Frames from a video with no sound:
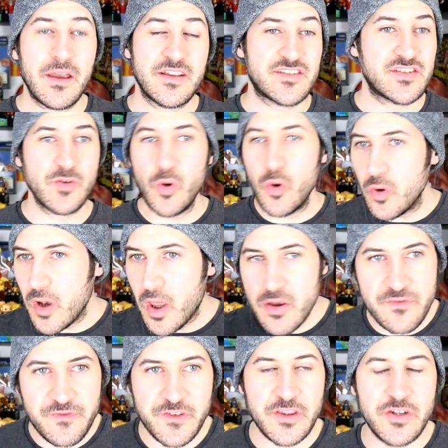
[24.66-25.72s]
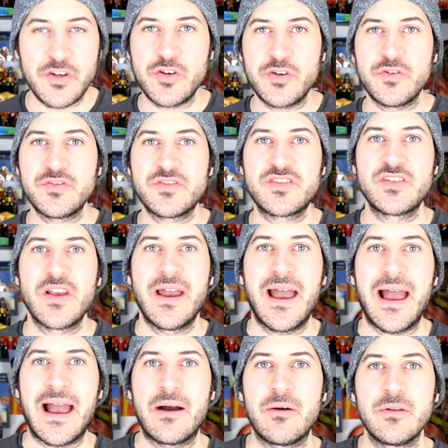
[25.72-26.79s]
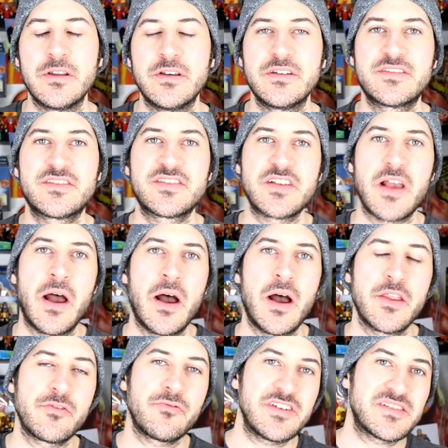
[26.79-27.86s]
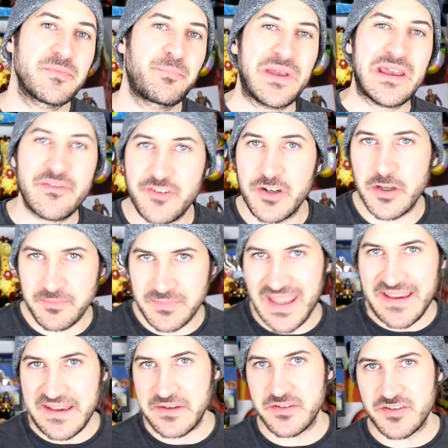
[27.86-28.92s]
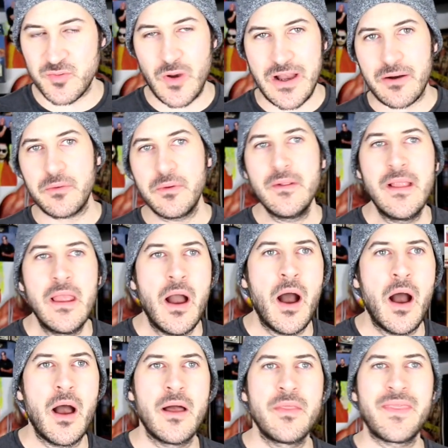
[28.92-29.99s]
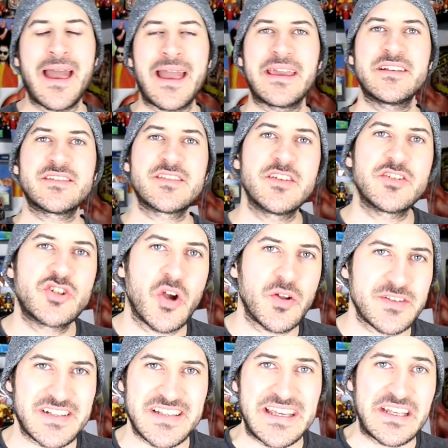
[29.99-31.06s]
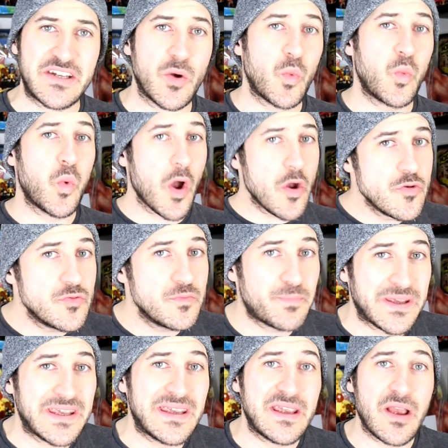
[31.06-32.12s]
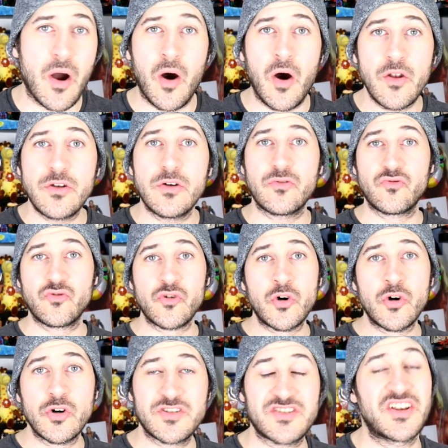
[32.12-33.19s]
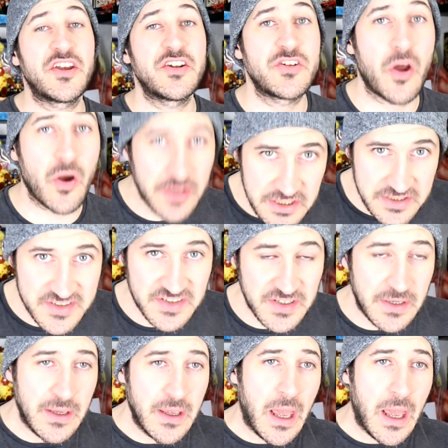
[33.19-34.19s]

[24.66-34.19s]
It's all over the news outlets. There is a bit of an update as well, and that is that John Cena won't be on Raw tonight.